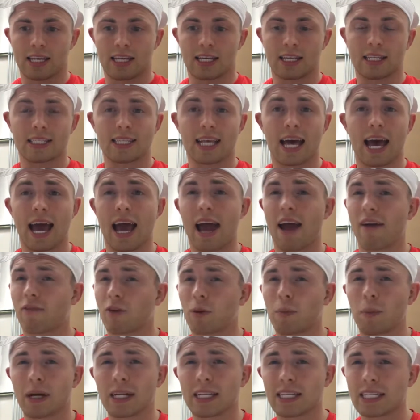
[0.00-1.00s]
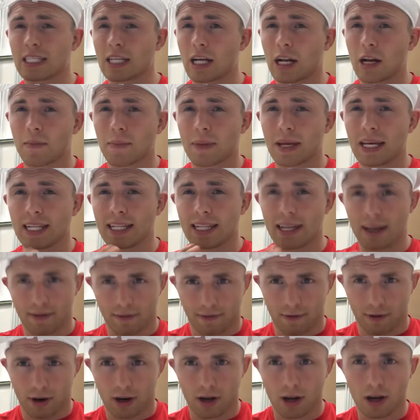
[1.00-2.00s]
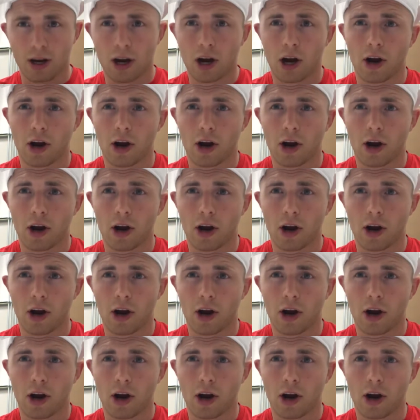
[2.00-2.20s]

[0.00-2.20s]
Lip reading: is that everybody's gonna be different.